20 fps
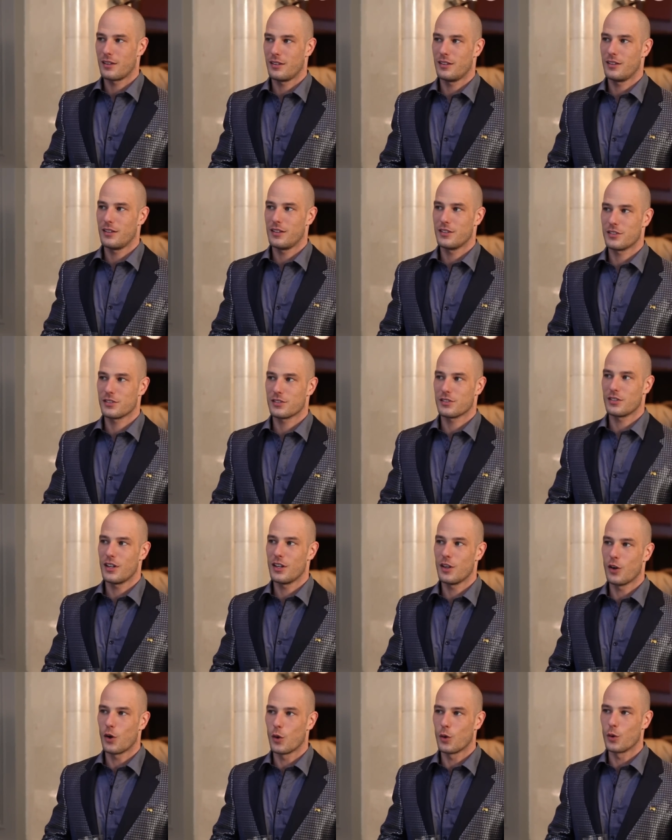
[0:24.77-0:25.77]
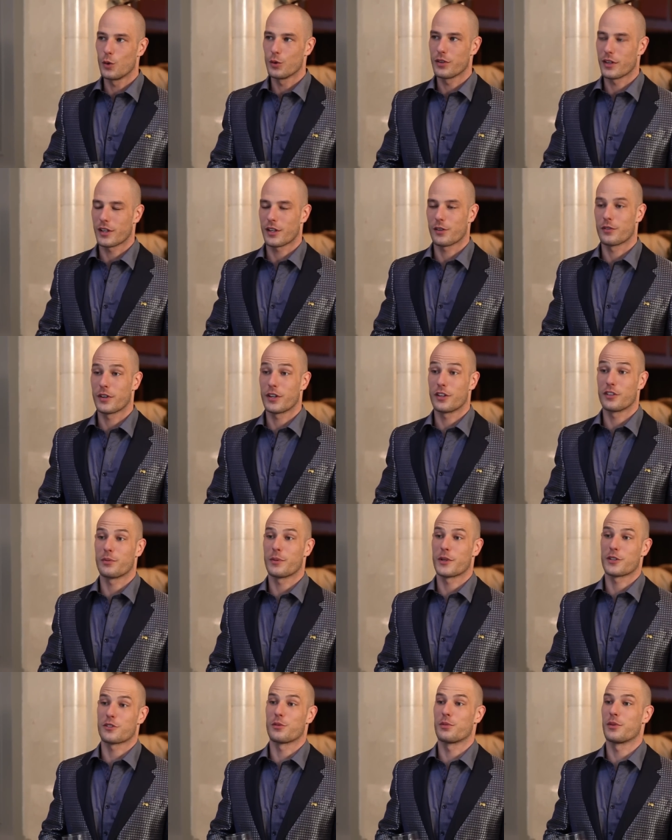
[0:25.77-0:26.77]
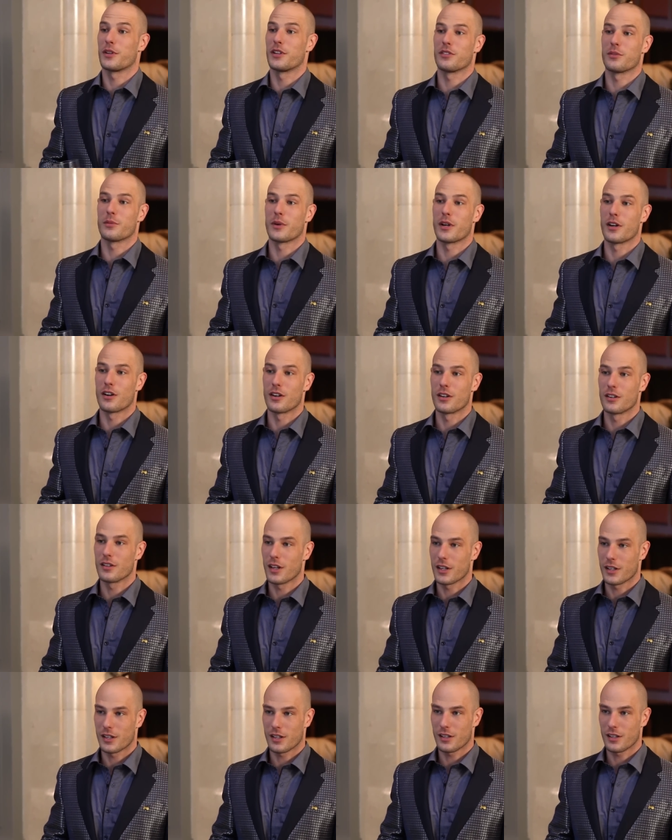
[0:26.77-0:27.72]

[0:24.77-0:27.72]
it just it holds like a very special place in my heart. Like